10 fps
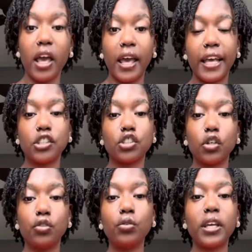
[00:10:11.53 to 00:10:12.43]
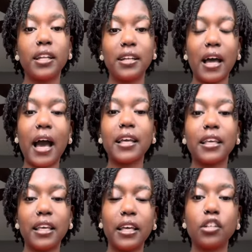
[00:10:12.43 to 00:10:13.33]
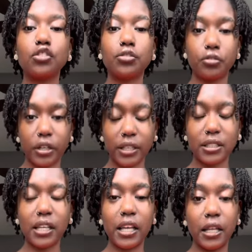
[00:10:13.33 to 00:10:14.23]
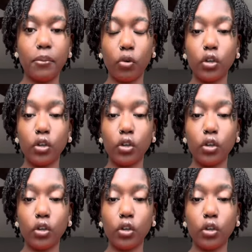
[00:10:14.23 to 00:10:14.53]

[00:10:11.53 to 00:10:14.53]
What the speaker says: is so you cannot get tricked anymore.